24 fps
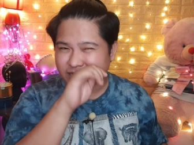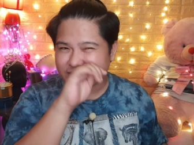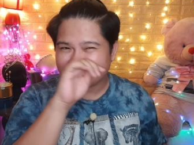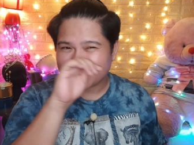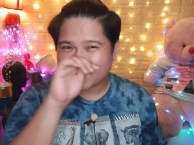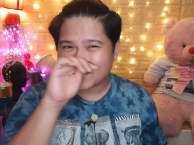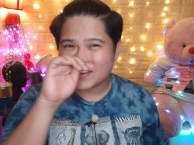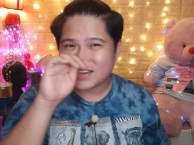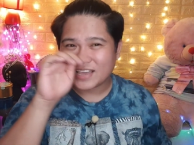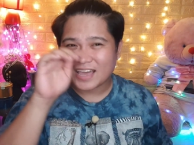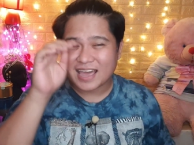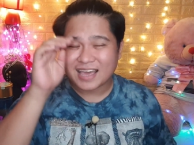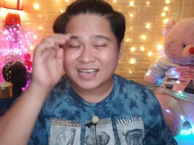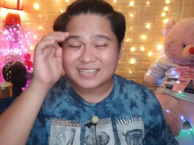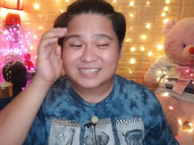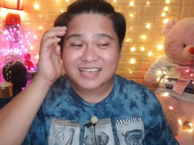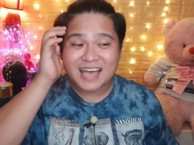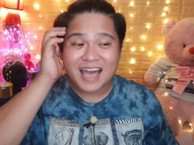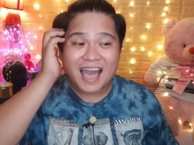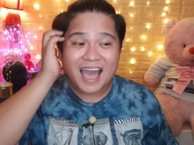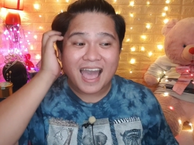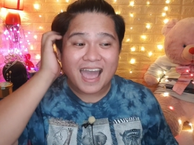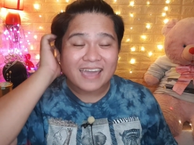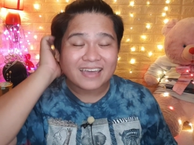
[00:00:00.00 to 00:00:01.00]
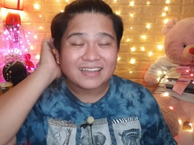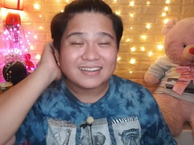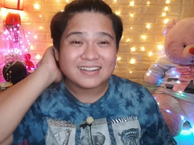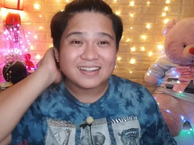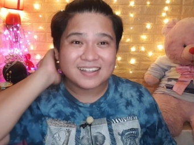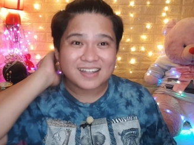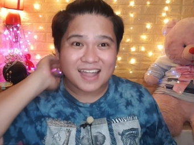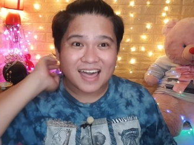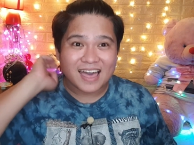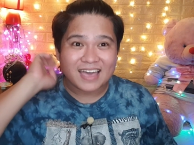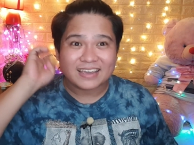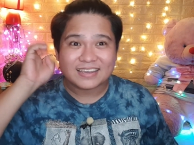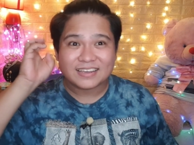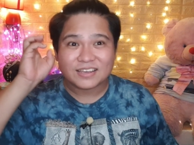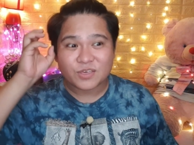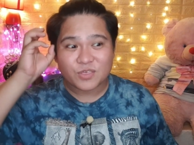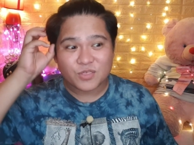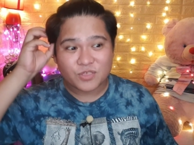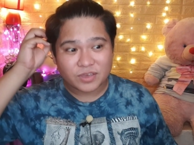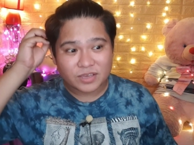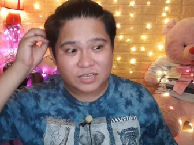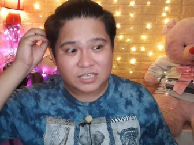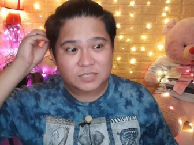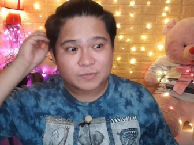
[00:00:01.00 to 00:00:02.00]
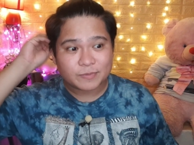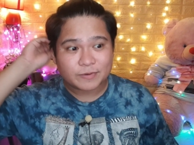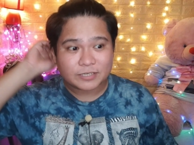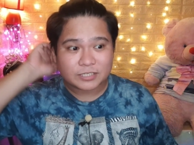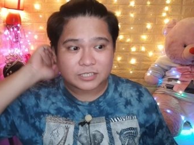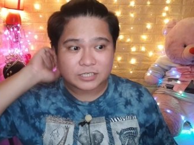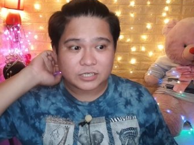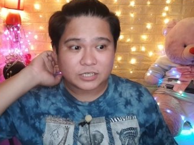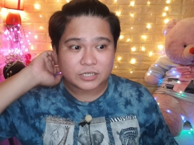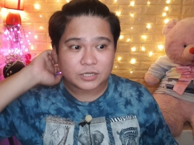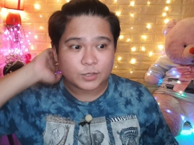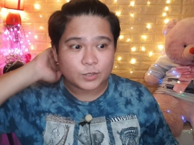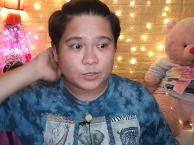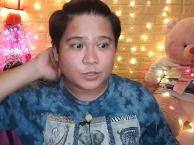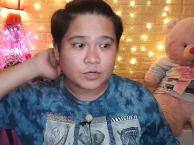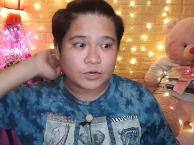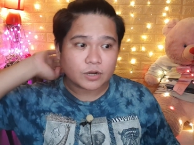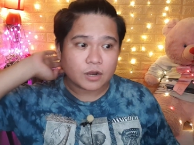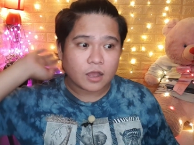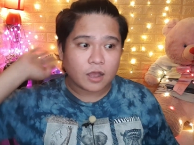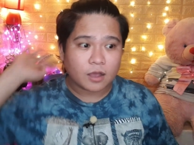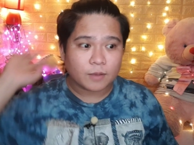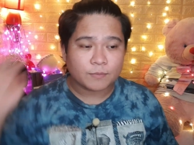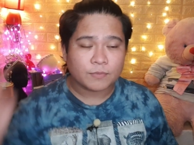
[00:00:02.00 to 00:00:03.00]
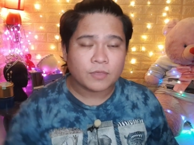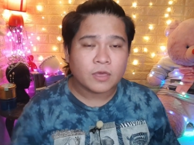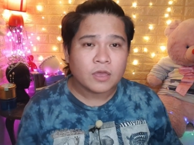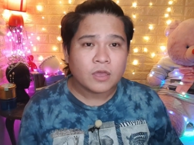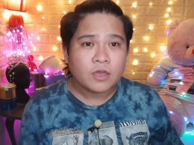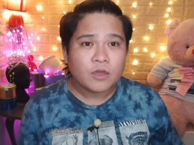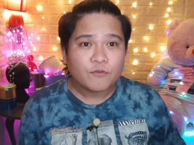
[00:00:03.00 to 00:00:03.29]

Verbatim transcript: this video guys, I like this particular um,